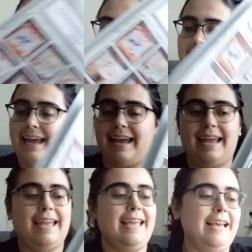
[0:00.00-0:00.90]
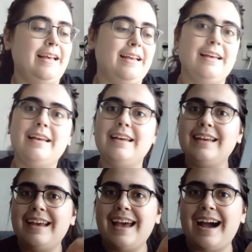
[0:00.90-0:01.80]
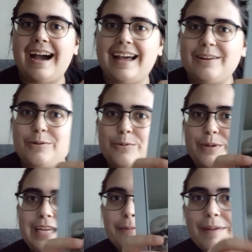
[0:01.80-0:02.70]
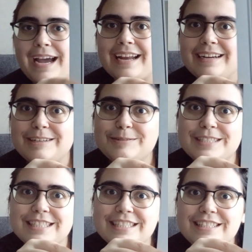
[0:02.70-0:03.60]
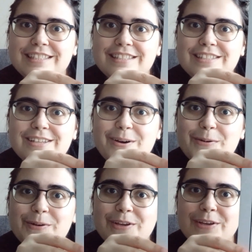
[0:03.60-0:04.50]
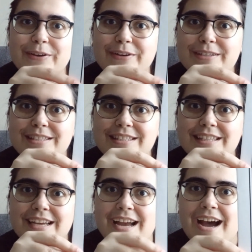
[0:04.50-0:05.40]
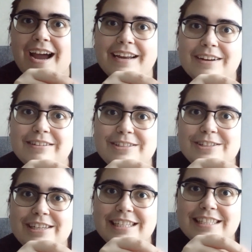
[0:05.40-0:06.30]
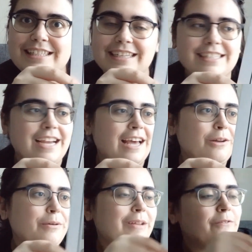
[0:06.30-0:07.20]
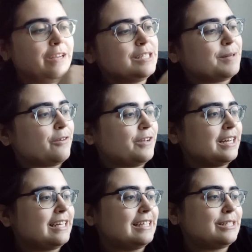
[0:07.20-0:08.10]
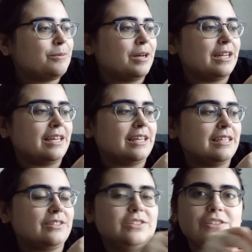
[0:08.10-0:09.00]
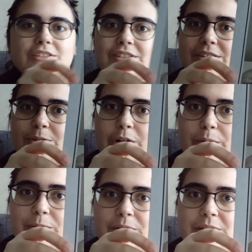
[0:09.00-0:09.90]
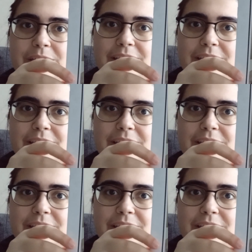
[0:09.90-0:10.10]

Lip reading: a Halloween pattern, which is so cute. I don't usually stitch Halloween things, but I think this one is just adorable.